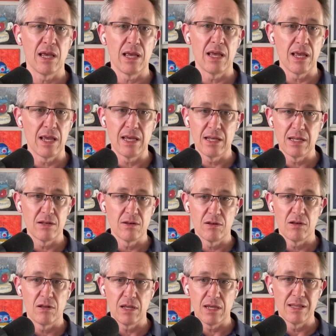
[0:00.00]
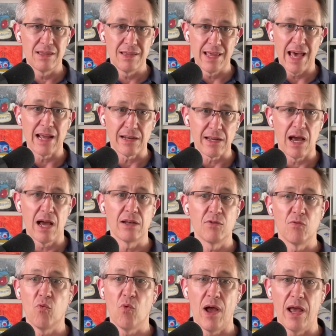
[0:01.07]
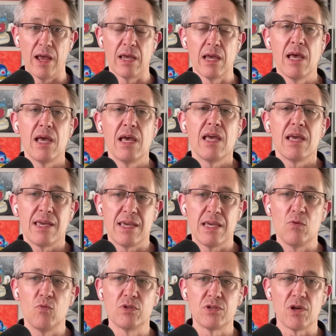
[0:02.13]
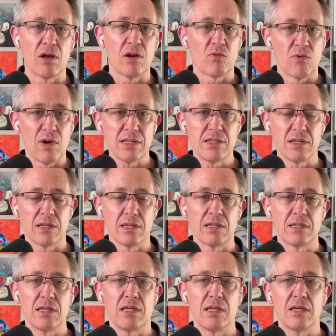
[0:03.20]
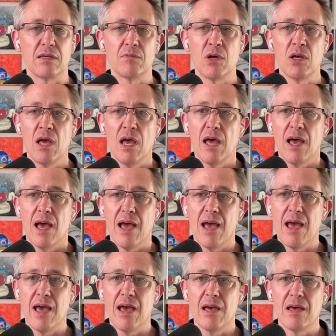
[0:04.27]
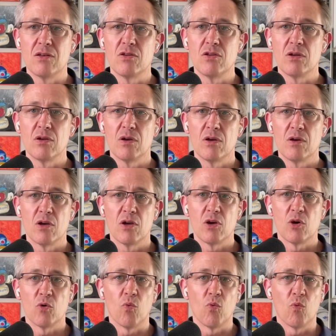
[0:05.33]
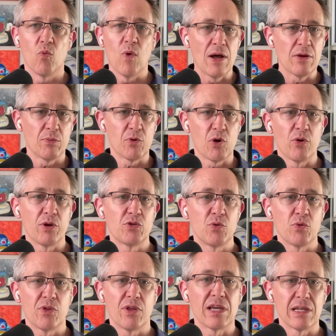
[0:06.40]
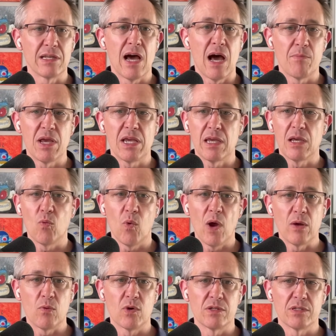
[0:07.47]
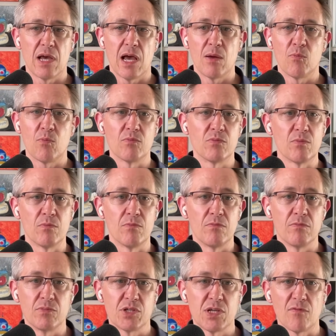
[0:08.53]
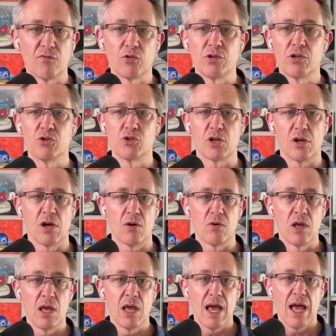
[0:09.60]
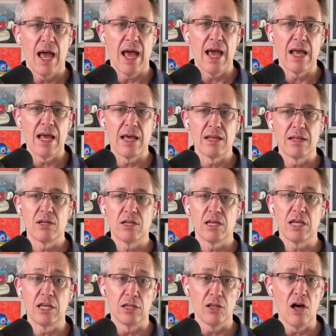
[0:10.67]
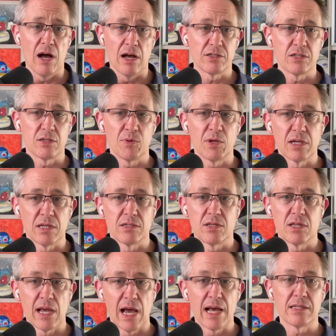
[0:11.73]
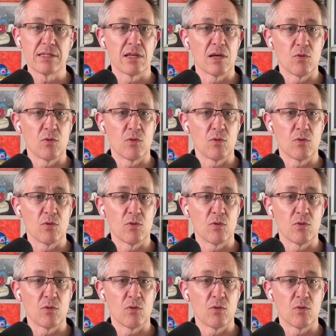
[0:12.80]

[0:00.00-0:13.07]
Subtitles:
in that kind of way. He was on a wrestling team and wound up going to a thing and not making weight one time several years ago. And he lost because the guys that